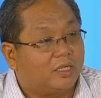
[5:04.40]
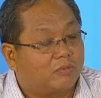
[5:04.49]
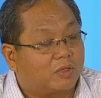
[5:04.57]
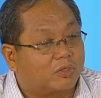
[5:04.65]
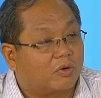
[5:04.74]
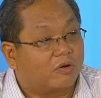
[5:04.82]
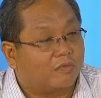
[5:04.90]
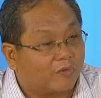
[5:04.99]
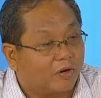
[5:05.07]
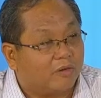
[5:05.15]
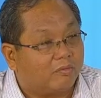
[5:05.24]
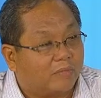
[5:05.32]
this was
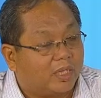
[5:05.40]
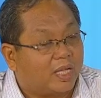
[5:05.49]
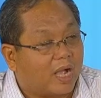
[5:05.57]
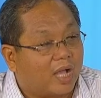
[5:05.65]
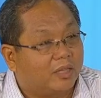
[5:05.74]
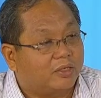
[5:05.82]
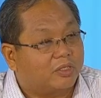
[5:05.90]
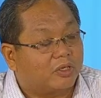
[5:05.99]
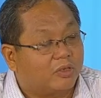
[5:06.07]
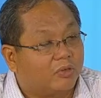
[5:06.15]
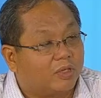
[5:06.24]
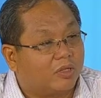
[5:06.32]
confirmed by the other
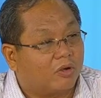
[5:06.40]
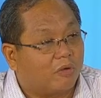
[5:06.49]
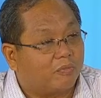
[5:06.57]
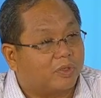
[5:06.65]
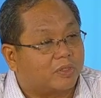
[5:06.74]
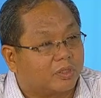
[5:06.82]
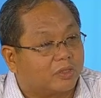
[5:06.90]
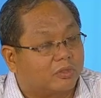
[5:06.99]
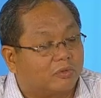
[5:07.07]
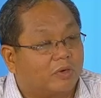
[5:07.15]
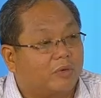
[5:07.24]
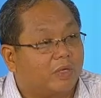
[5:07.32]
security
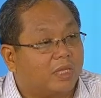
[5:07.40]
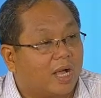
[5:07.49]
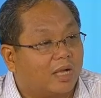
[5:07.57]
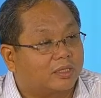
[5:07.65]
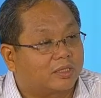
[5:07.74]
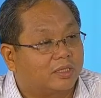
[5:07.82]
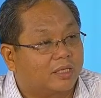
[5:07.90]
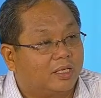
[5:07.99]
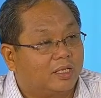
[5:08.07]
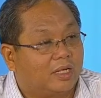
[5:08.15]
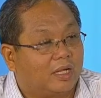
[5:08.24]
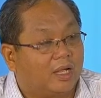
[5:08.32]
officers who were with us
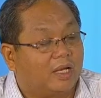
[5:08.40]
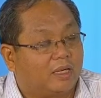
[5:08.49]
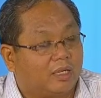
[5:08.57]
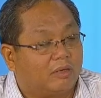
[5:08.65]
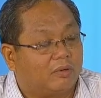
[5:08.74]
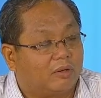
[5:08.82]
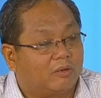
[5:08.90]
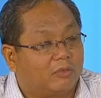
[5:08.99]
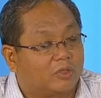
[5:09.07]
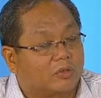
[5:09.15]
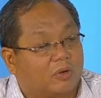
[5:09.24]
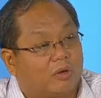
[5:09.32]
and in
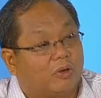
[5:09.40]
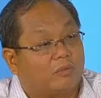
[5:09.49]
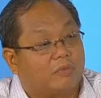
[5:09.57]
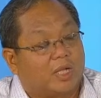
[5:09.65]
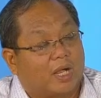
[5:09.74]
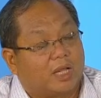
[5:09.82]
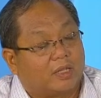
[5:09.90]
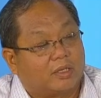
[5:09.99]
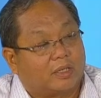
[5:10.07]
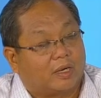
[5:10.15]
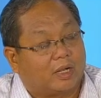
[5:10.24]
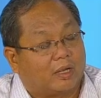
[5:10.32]
almost all of the
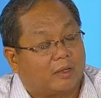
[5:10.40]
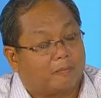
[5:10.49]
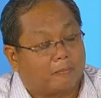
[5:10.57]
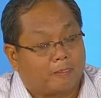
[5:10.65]
other